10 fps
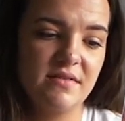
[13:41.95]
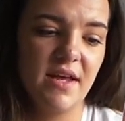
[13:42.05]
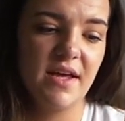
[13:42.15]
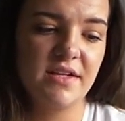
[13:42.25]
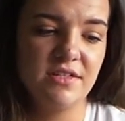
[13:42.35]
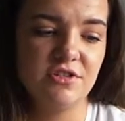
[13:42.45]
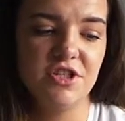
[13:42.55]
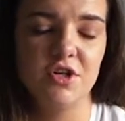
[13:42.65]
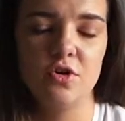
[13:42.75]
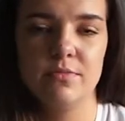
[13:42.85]
air
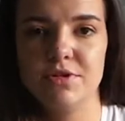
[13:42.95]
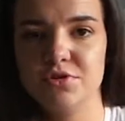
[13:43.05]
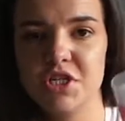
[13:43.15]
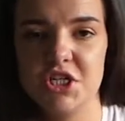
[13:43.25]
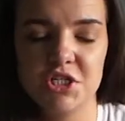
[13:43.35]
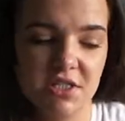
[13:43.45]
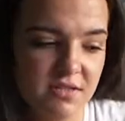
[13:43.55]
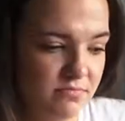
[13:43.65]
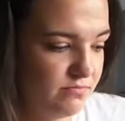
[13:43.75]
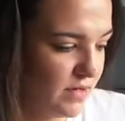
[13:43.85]
conditioning, hormonal changes,
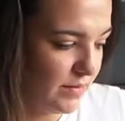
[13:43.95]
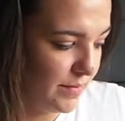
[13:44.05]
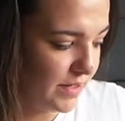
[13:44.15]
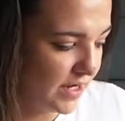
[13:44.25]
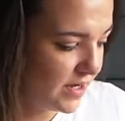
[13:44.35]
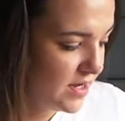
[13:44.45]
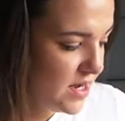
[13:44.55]
blah blah blah.